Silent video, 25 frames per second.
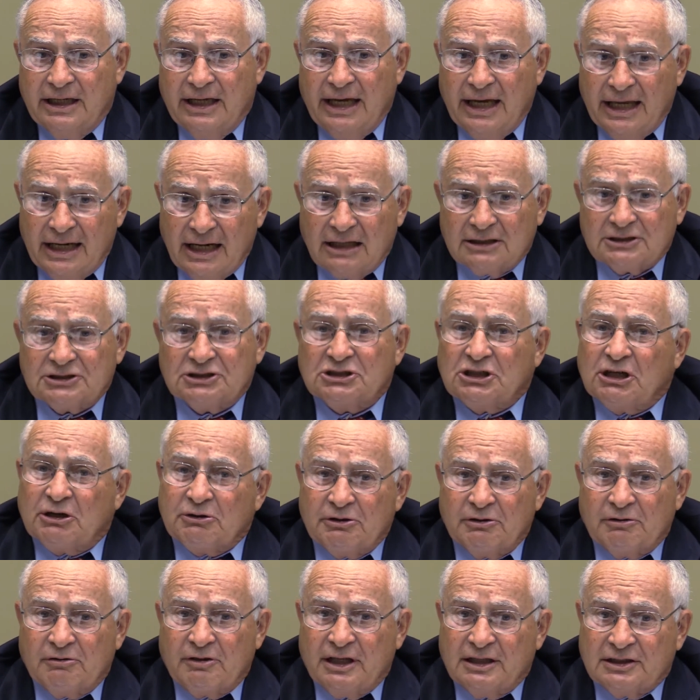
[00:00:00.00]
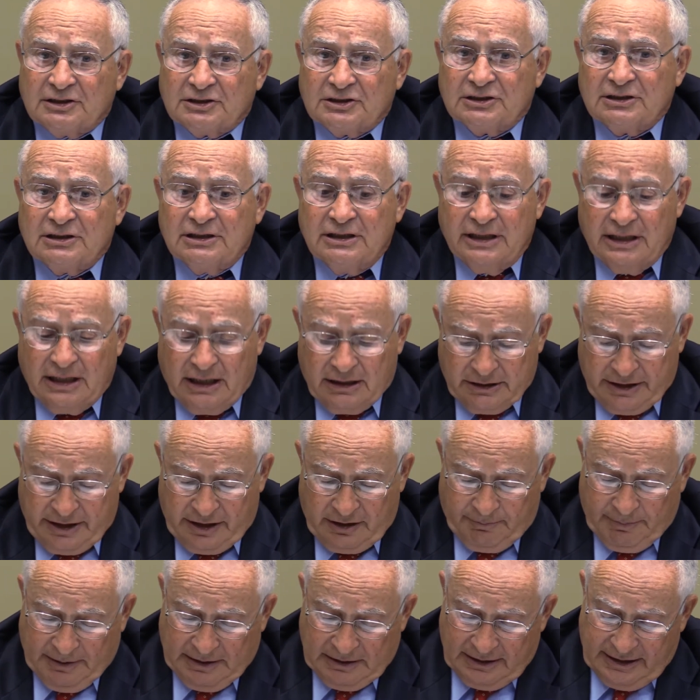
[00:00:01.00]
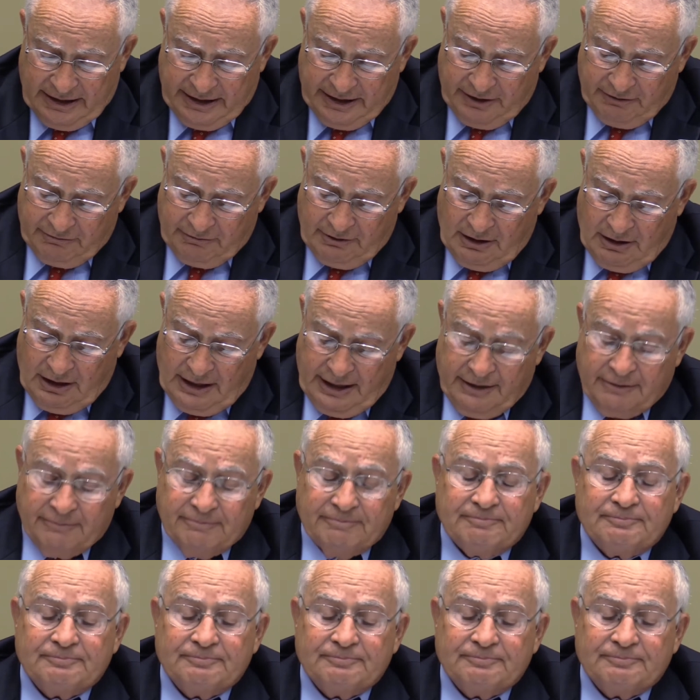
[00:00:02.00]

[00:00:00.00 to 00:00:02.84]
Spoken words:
and I'll show you this a little bit later on.